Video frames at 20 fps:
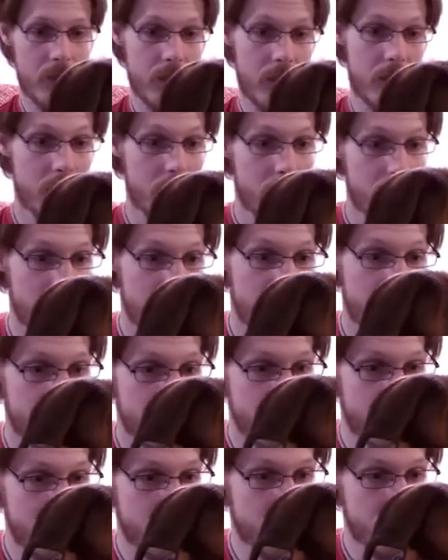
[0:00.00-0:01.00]

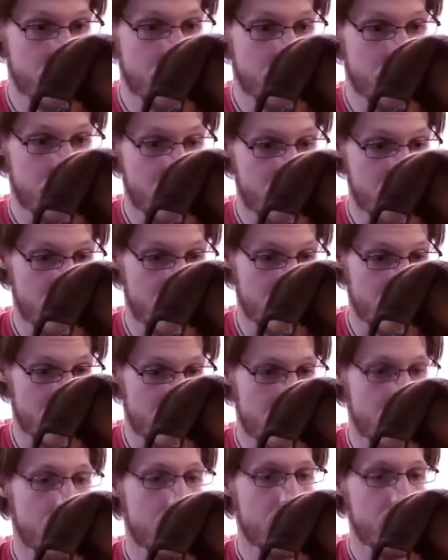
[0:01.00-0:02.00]
interesting little
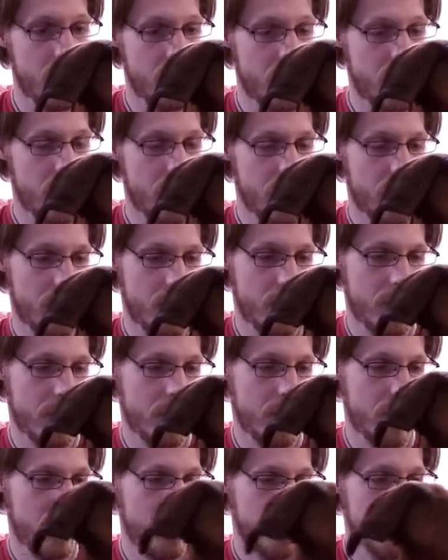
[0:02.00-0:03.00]
things.
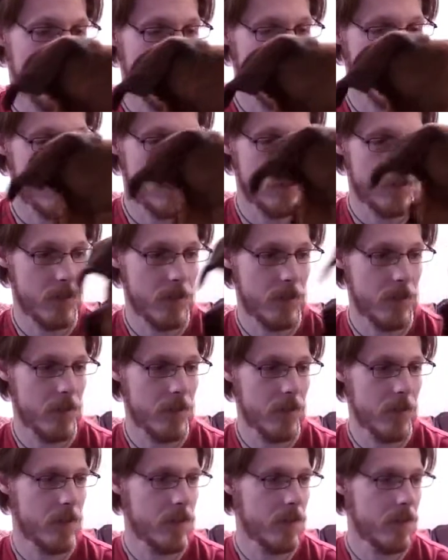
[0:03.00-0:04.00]
Sit,
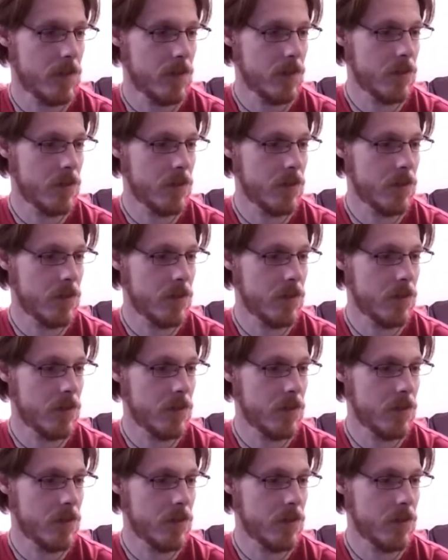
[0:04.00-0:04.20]
please.